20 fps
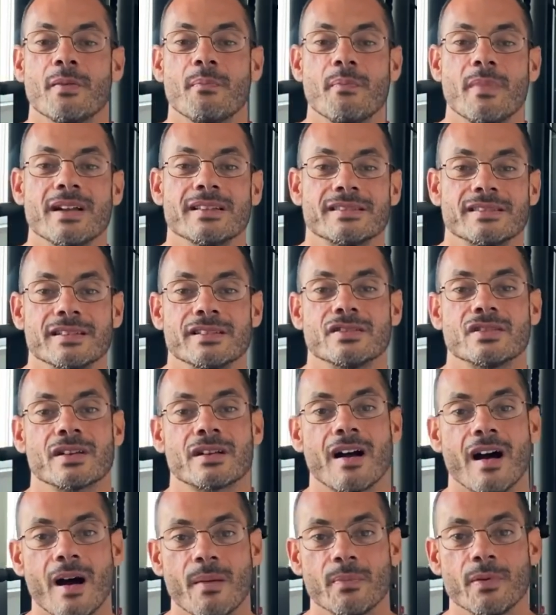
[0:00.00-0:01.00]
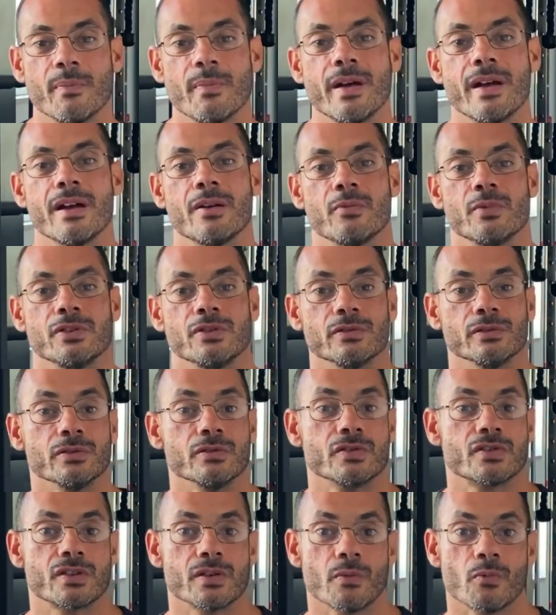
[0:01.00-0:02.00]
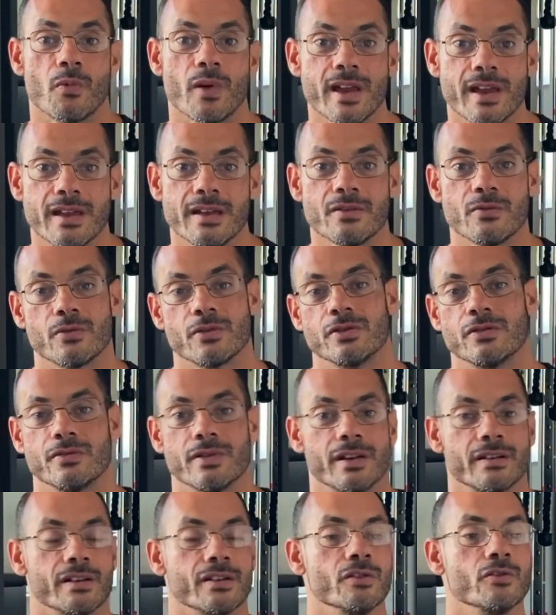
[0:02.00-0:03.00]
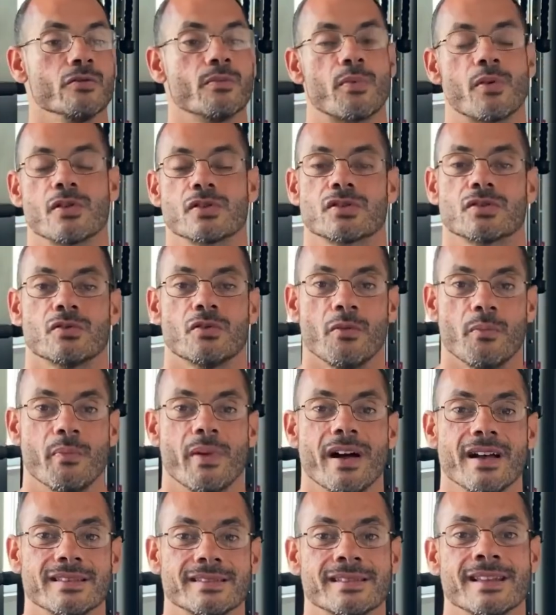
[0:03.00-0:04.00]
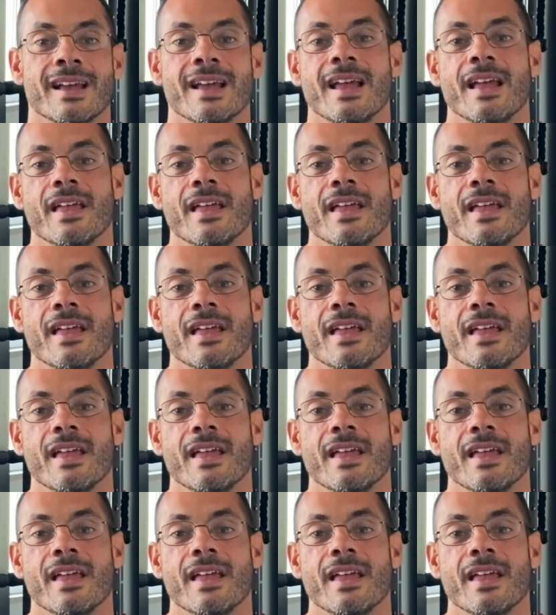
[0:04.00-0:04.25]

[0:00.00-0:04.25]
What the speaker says: a message, a compliment when you lose some weight or you hit a new personal best.